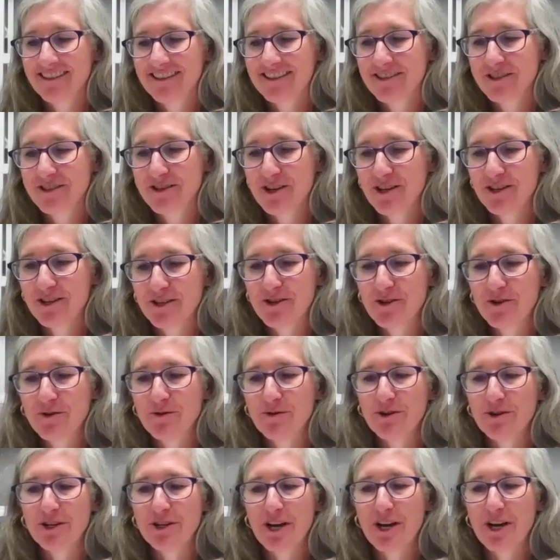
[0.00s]
it's a, it's a
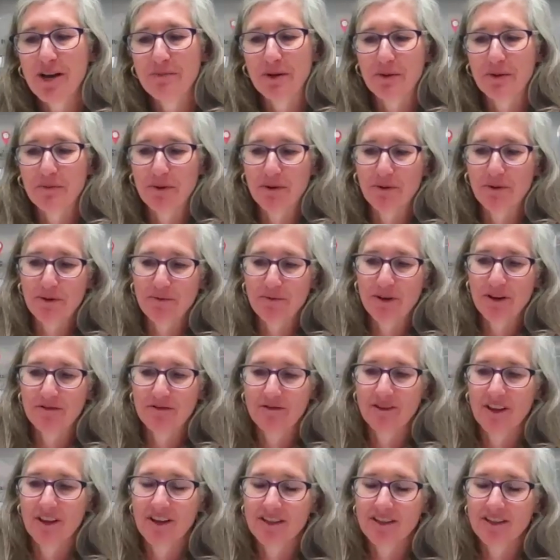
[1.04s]
newer topic, but one we have
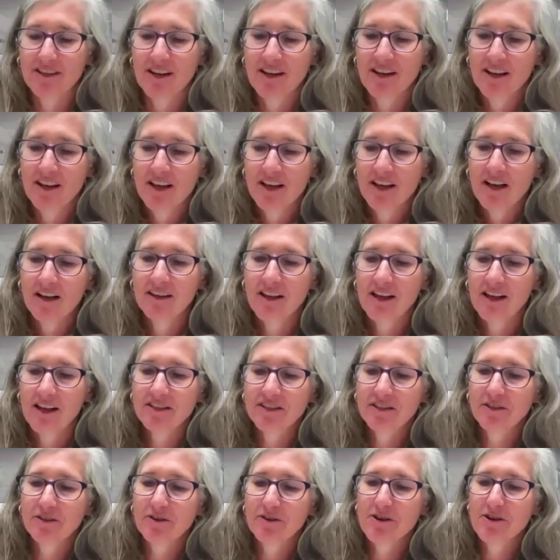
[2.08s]
a lot a lot
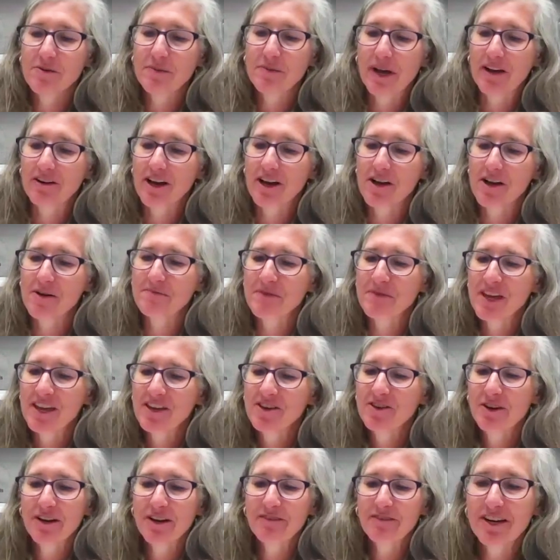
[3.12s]
to learn about. Um,
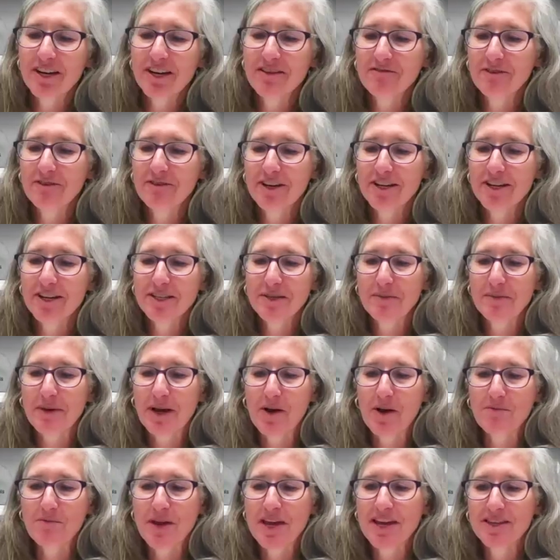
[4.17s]
do any advice
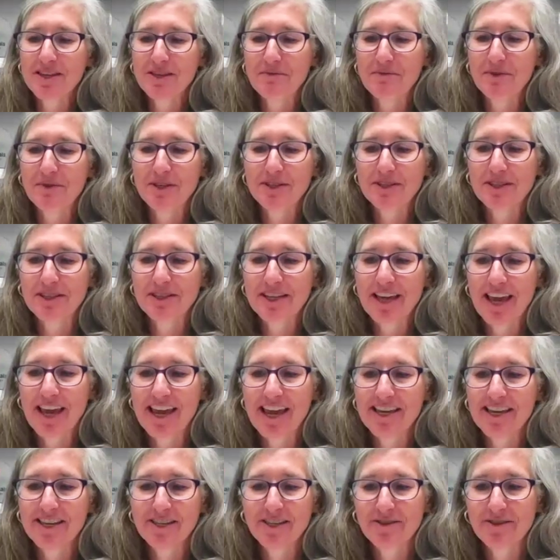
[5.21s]
about making the business
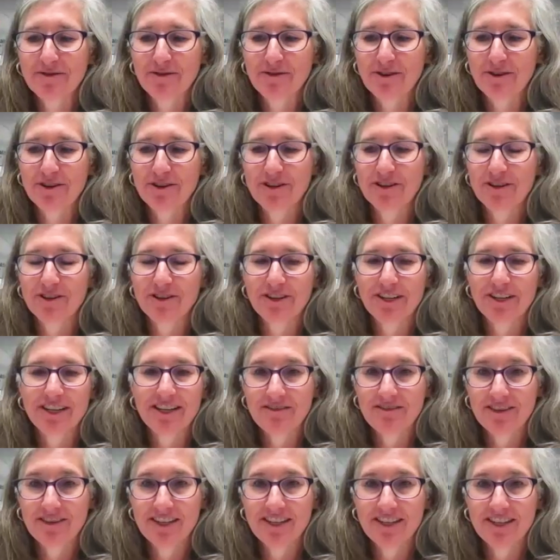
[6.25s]
case for
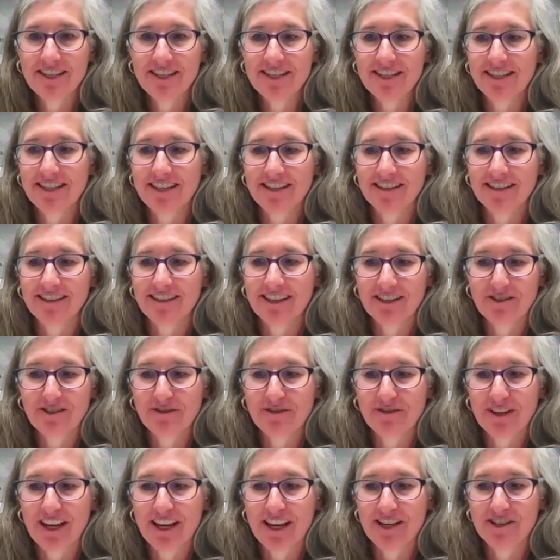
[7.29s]
EVs and
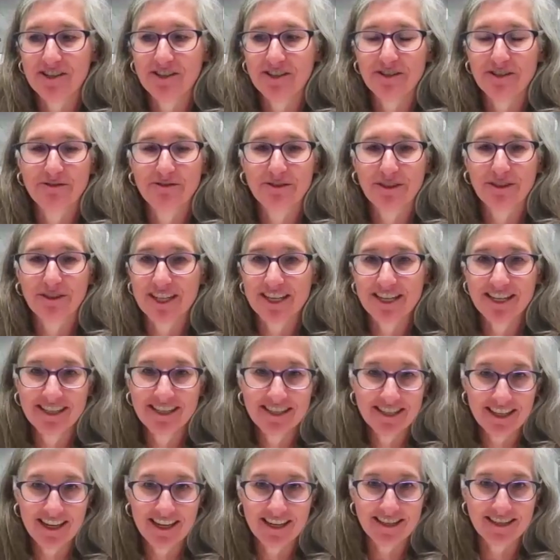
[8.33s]
electrification of
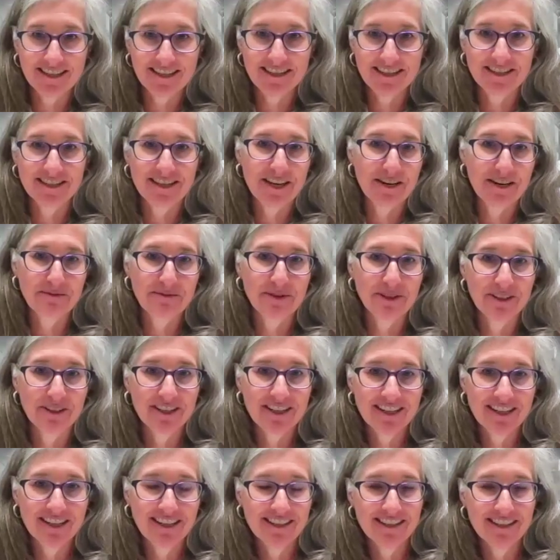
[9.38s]
fleets as a
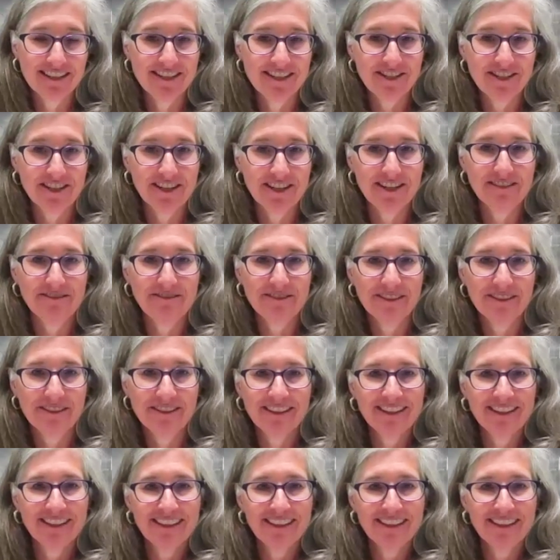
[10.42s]
sustainability initiative?